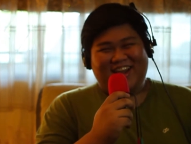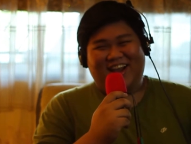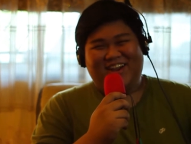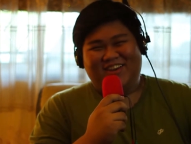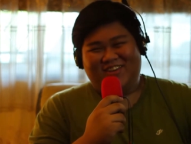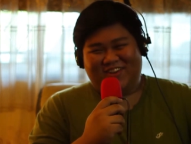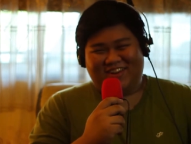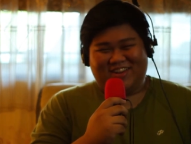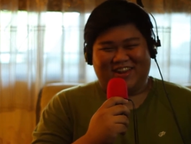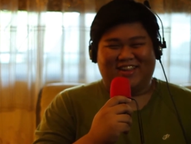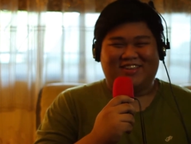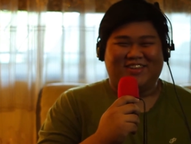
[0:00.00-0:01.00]
How are you doing
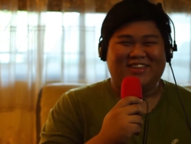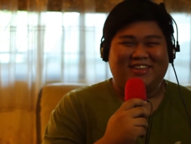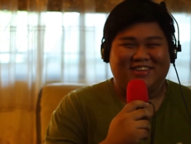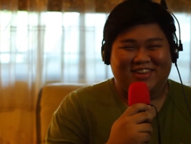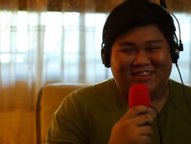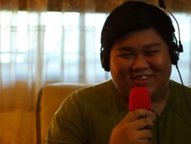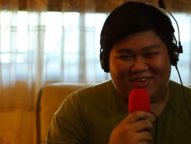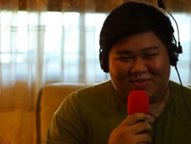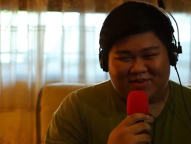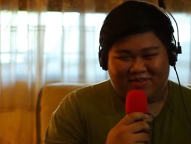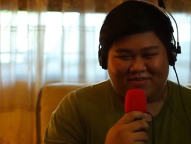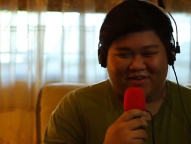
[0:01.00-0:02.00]
today? So th- this is gonna
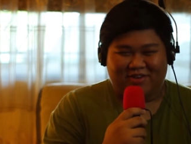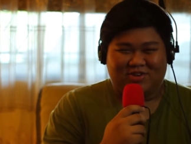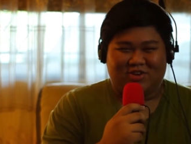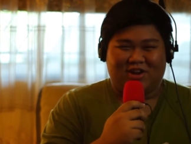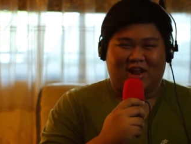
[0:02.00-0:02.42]
be a very short